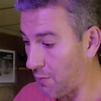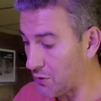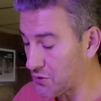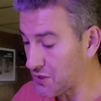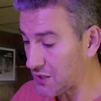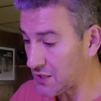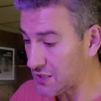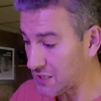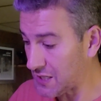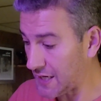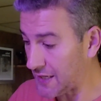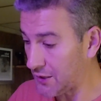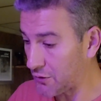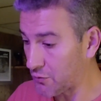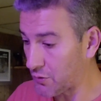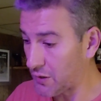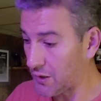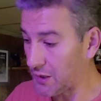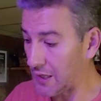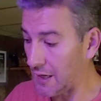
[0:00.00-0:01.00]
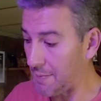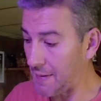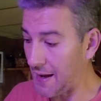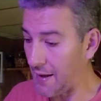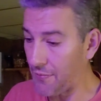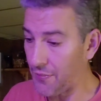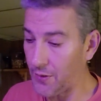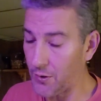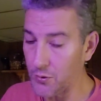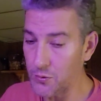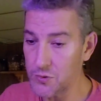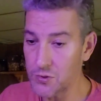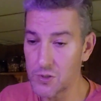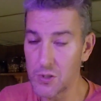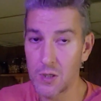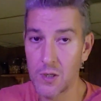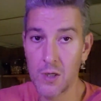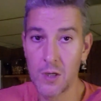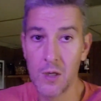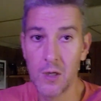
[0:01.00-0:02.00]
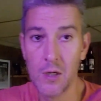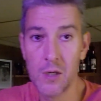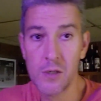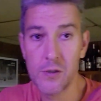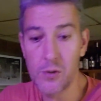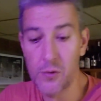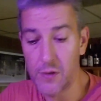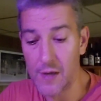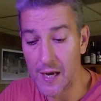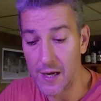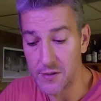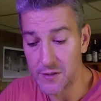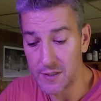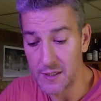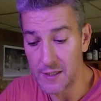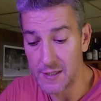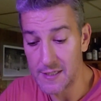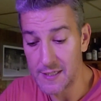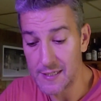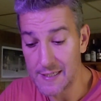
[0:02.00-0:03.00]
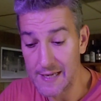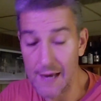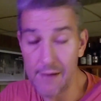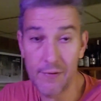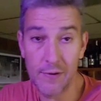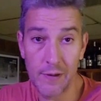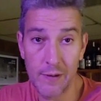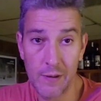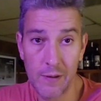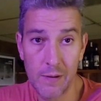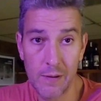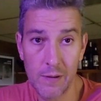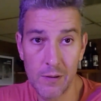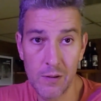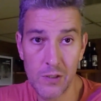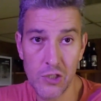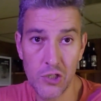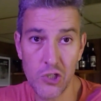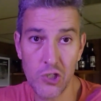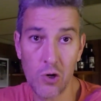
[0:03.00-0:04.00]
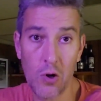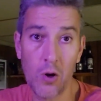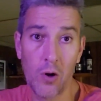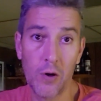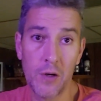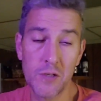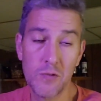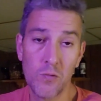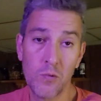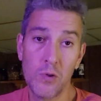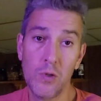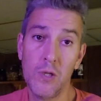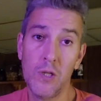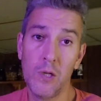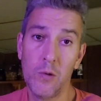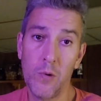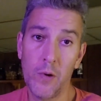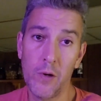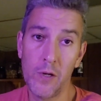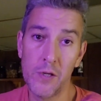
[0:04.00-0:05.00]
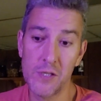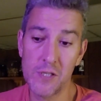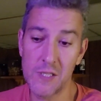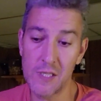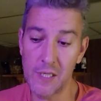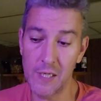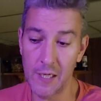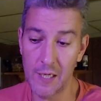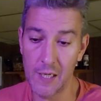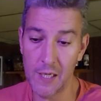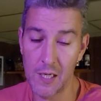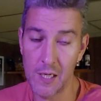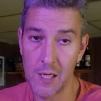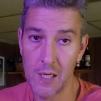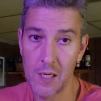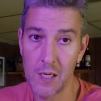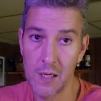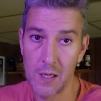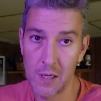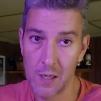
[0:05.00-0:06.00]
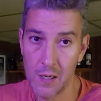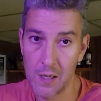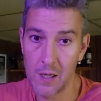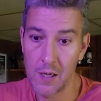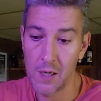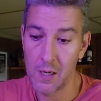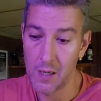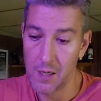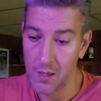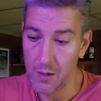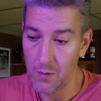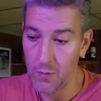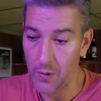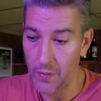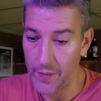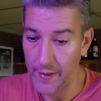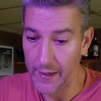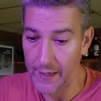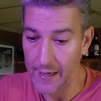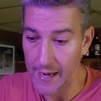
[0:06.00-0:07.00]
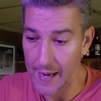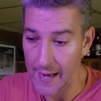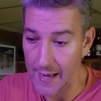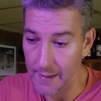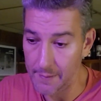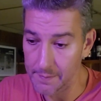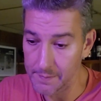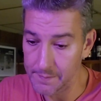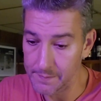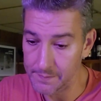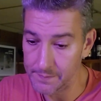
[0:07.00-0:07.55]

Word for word: Most excited really about those 2007 shards. Really want to see what they got.